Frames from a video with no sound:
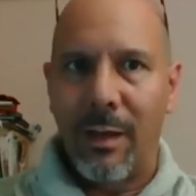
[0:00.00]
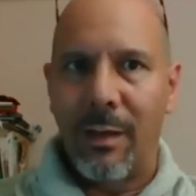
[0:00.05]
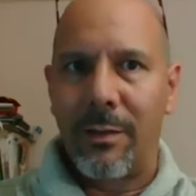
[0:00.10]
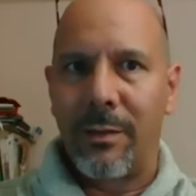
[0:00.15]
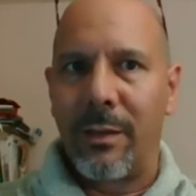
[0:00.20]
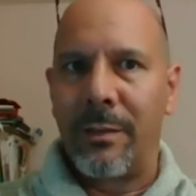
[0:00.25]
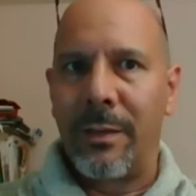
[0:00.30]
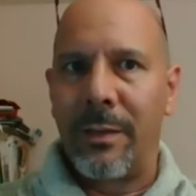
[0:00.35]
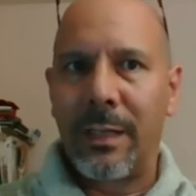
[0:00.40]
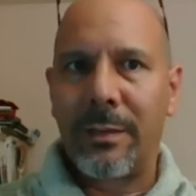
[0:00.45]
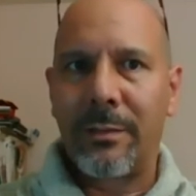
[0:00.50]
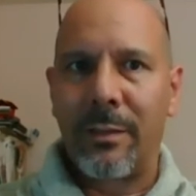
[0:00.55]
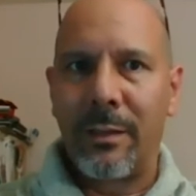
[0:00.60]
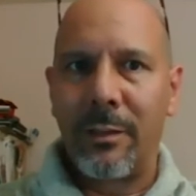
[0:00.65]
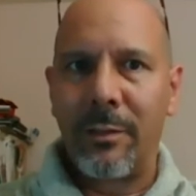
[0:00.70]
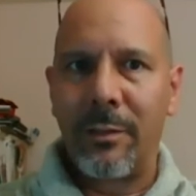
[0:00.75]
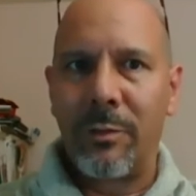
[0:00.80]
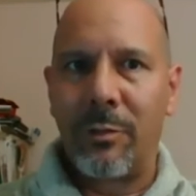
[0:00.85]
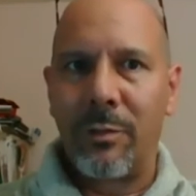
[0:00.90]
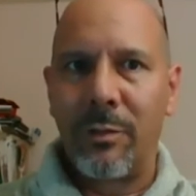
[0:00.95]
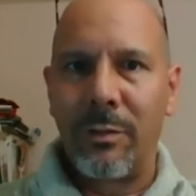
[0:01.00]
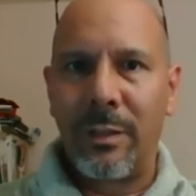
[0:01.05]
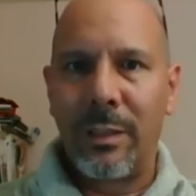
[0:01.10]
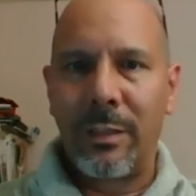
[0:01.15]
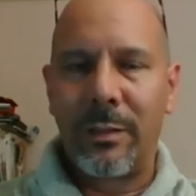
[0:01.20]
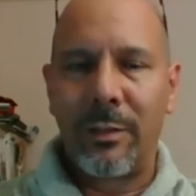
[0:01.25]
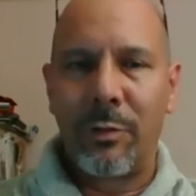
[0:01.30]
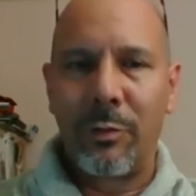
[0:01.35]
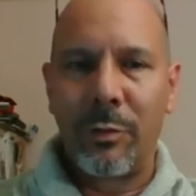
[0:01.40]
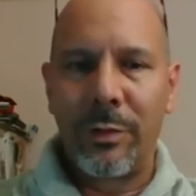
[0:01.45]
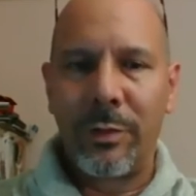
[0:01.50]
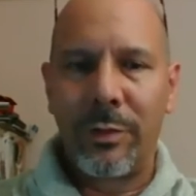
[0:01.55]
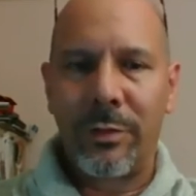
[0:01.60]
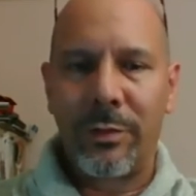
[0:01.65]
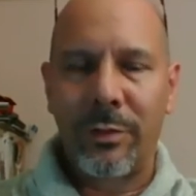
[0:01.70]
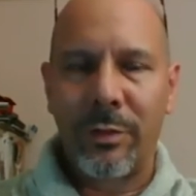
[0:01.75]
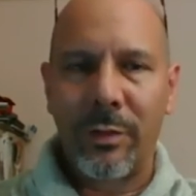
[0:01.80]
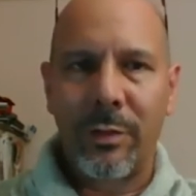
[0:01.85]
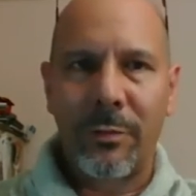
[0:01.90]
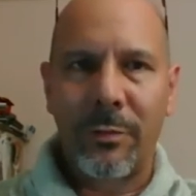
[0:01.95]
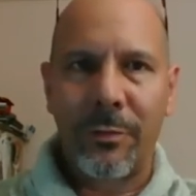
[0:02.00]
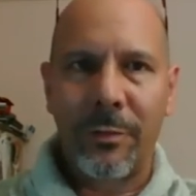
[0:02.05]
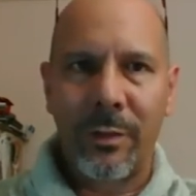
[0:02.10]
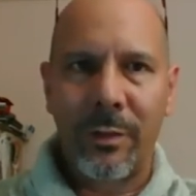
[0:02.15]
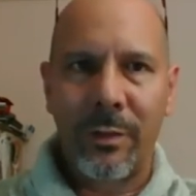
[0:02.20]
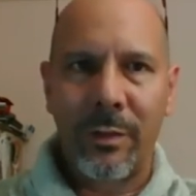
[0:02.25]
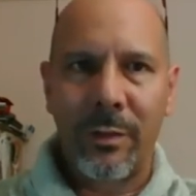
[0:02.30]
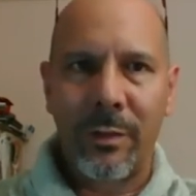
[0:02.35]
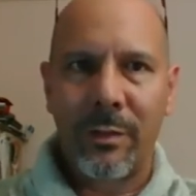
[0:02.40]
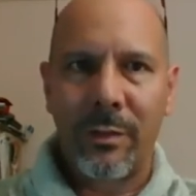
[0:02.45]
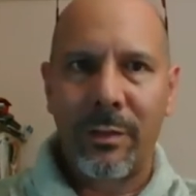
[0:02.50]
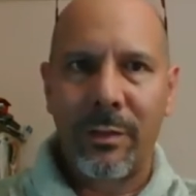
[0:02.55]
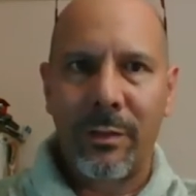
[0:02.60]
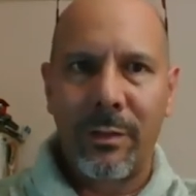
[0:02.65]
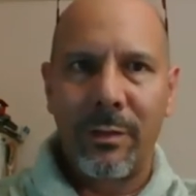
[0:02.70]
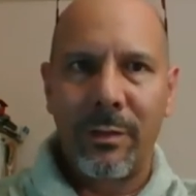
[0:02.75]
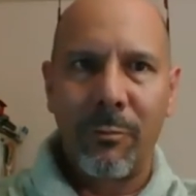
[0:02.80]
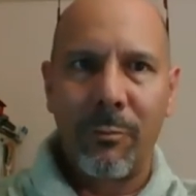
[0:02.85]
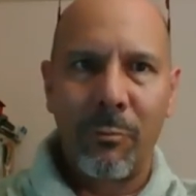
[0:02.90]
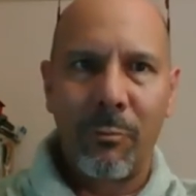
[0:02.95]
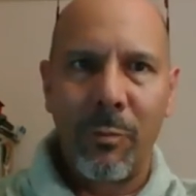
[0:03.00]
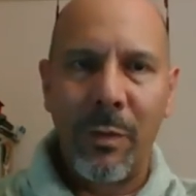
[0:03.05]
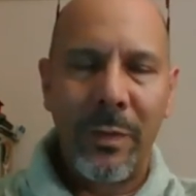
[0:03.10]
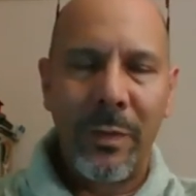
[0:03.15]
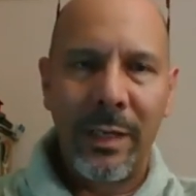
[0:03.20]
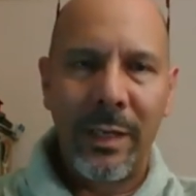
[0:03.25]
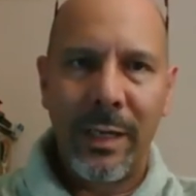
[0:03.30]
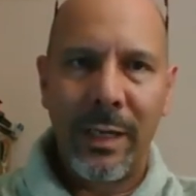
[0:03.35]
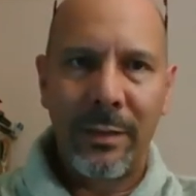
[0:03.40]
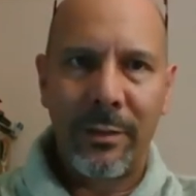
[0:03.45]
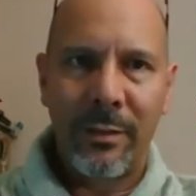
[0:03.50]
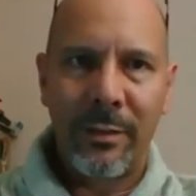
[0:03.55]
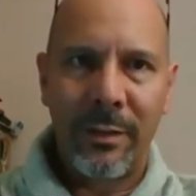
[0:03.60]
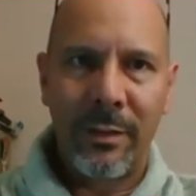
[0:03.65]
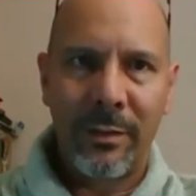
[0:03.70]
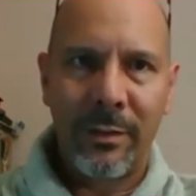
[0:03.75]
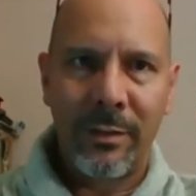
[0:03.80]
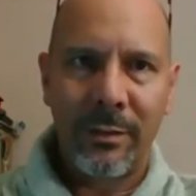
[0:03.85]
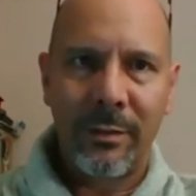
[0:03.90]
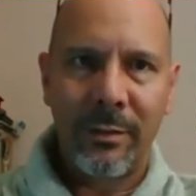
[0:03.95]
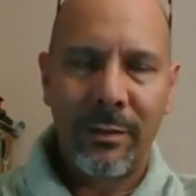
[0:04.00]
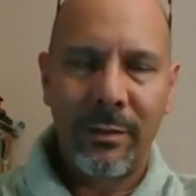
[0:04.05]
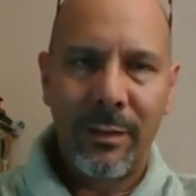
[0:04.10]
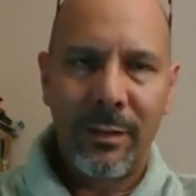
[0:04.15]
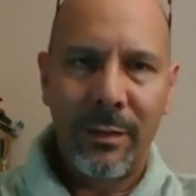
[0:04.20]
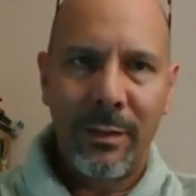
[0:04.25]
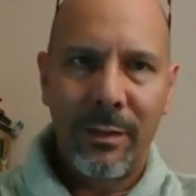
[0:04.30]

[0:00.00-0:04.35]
The next thing you need to do is search for Women in Engineering